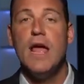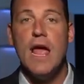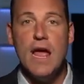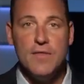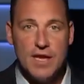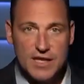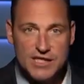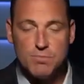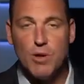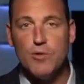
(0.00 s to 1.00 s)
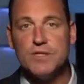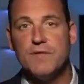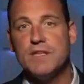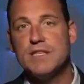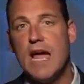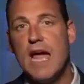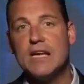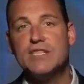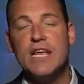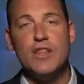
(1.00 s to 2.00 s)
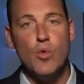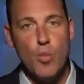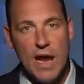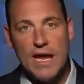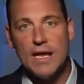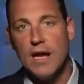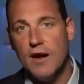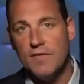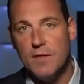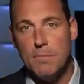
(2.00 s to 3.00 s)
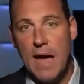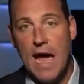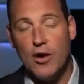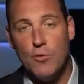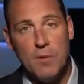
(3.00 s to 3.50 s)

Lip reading: and the explosive attacks in the wake of the battle.